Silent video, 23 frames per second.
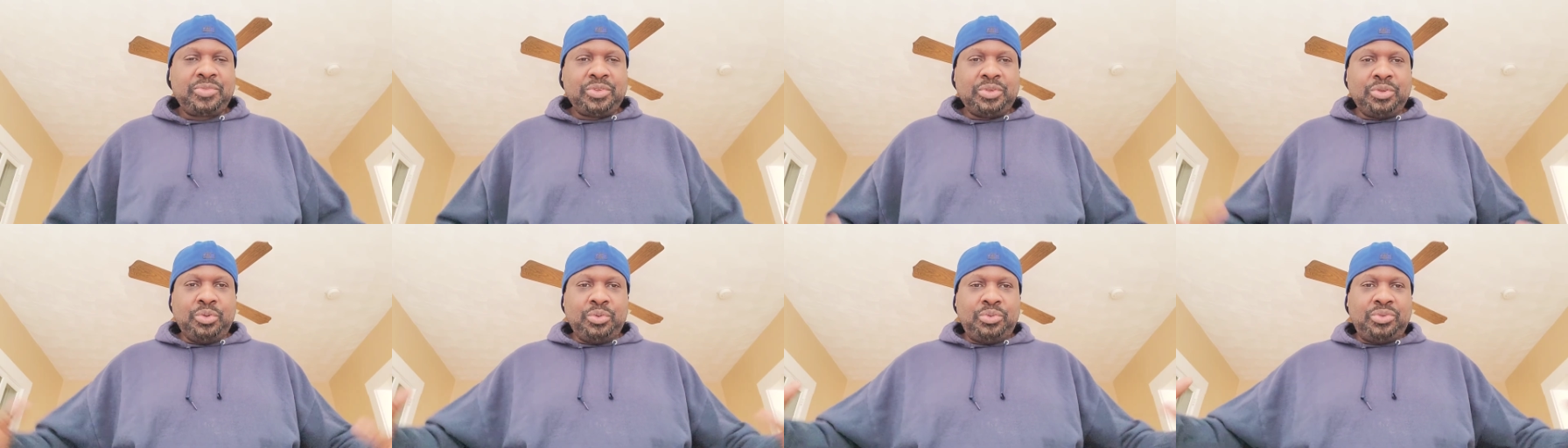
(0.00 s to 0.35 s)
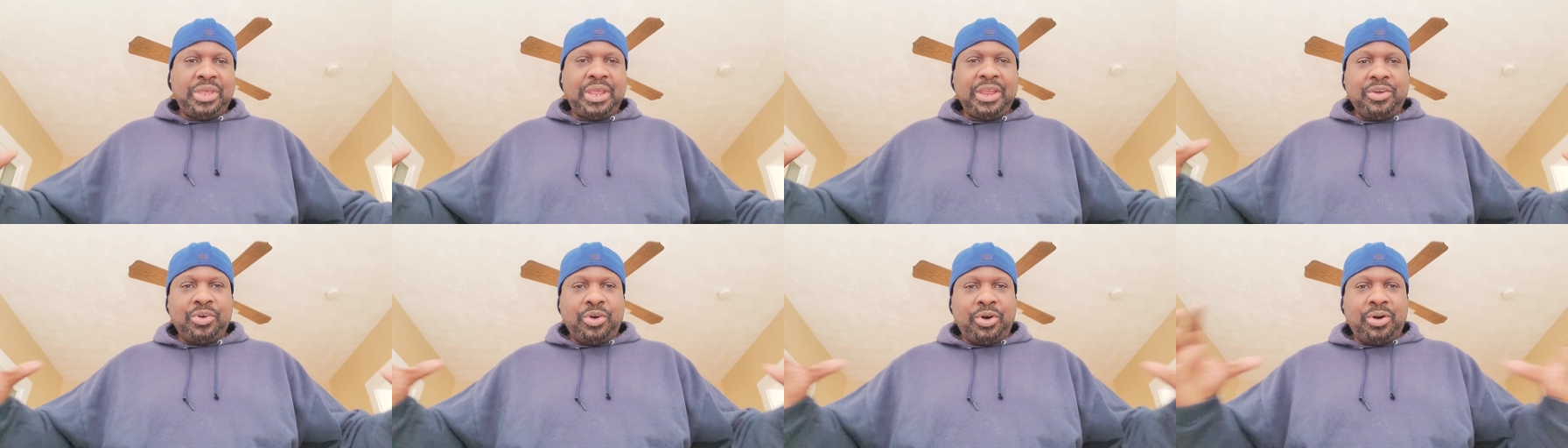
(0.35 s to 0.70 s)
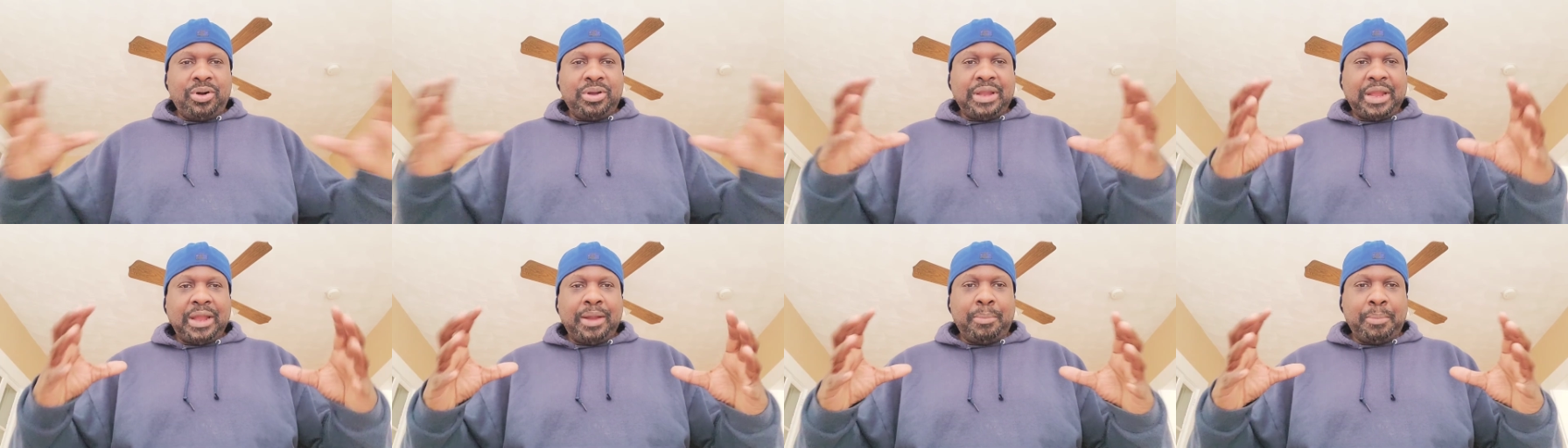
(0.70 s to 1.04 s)
You take
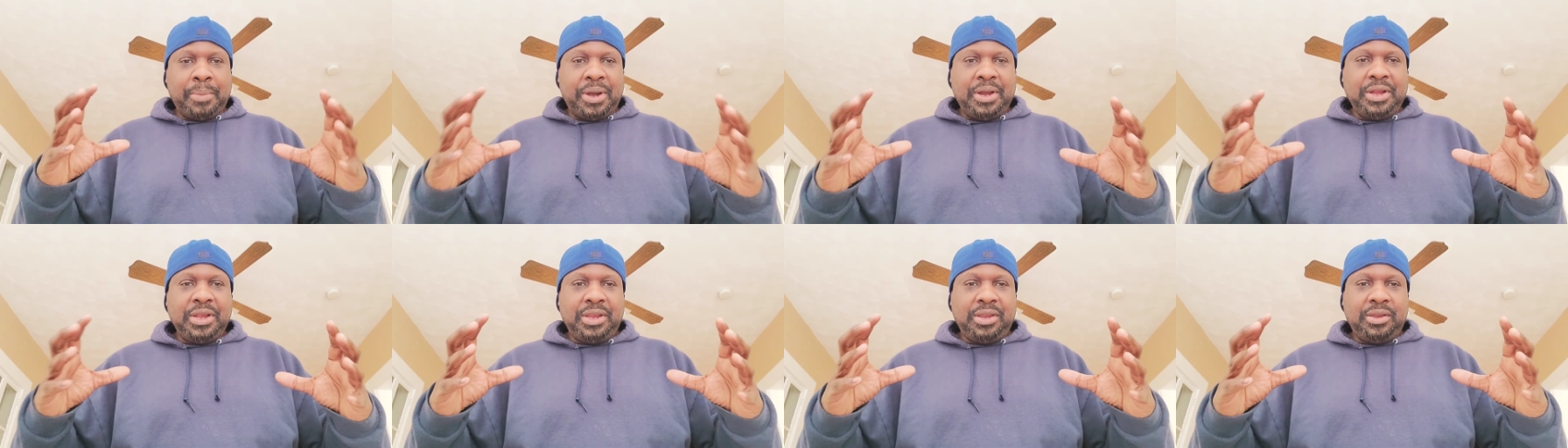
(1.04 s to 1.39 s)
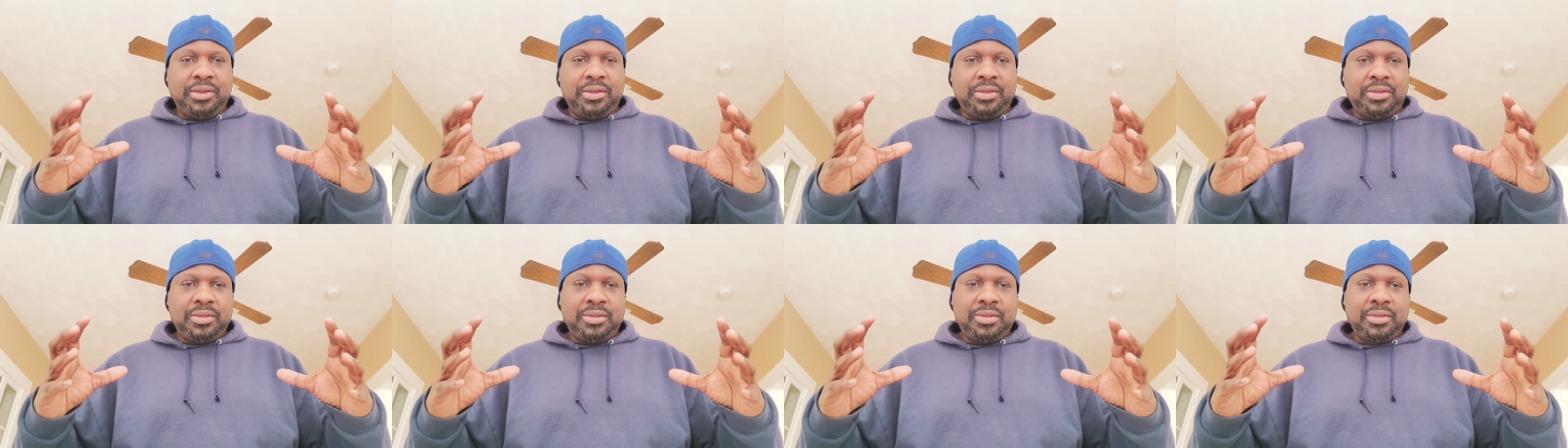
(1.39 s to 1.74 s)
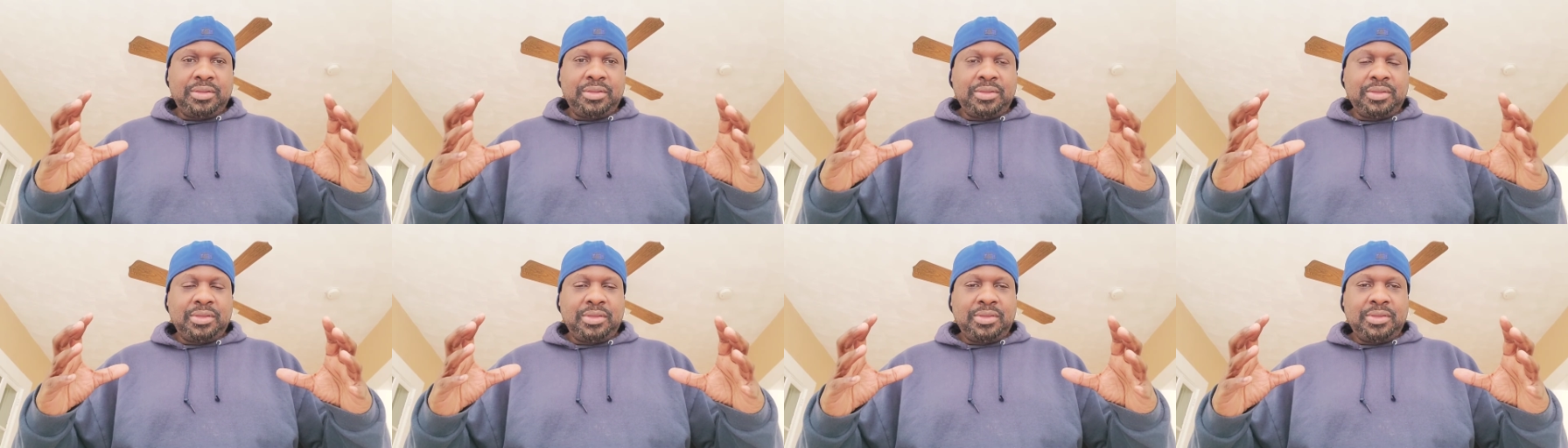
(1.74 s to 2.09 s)
all that money,
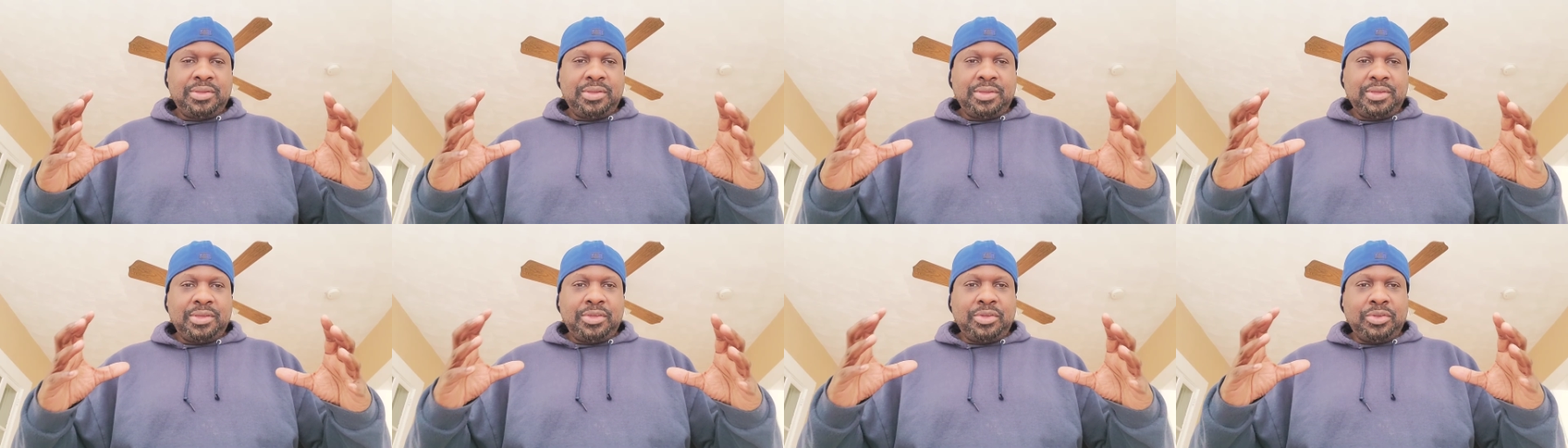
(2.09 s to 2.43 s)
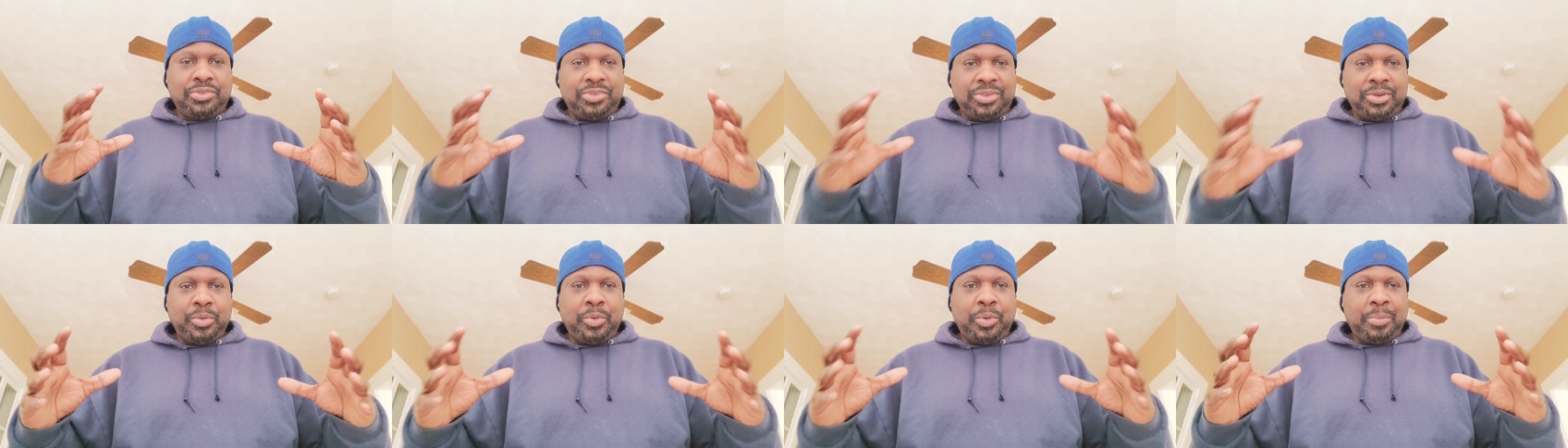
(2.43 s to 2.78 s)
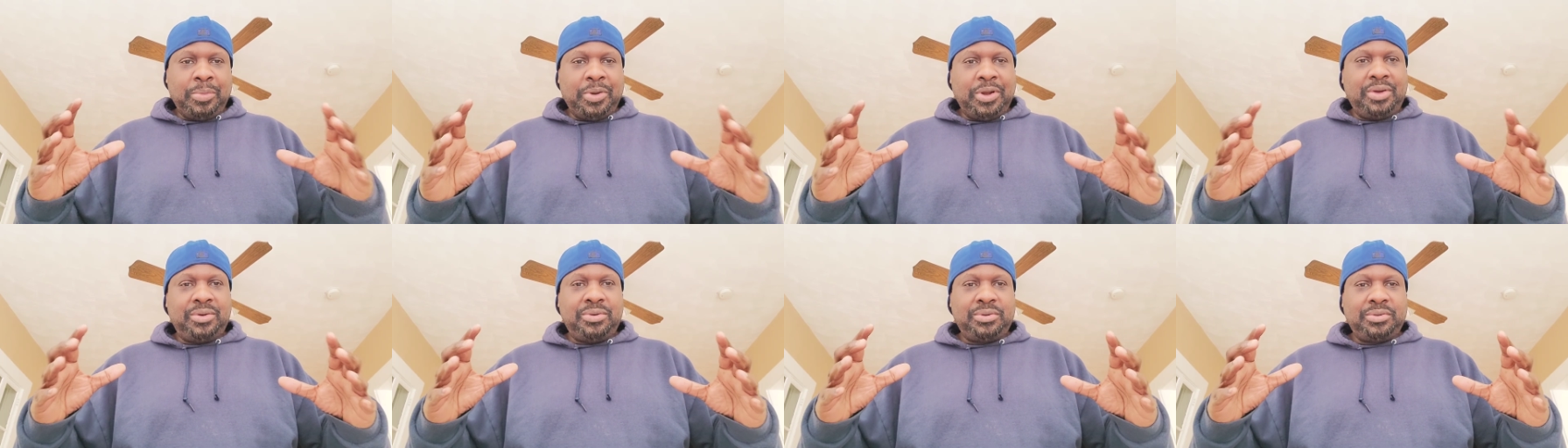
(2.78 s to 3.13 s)
you see where I'm
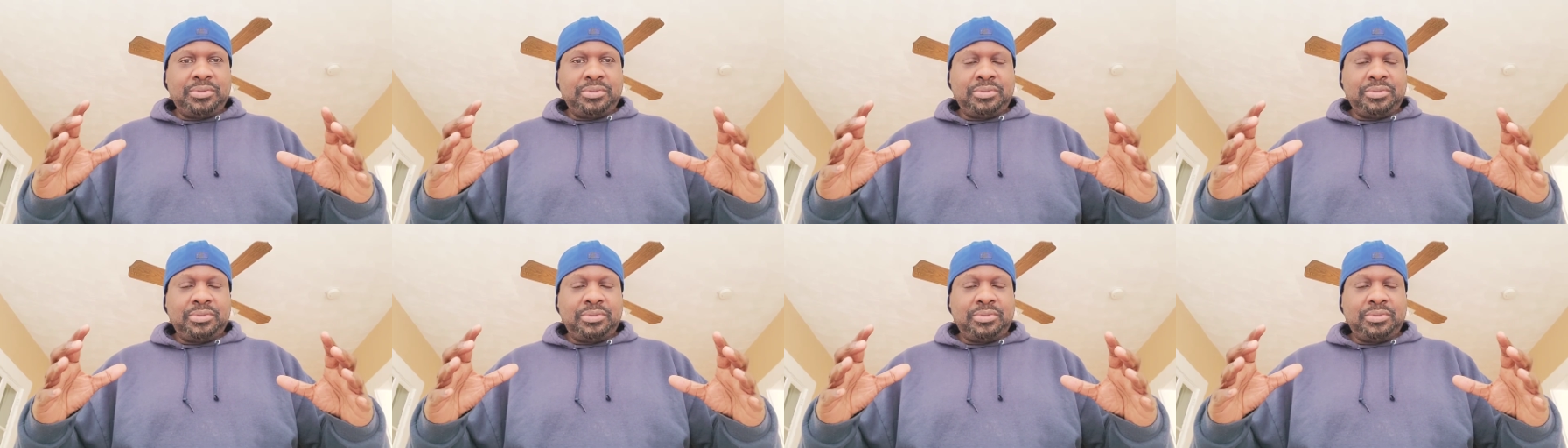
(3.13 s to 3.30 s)
going?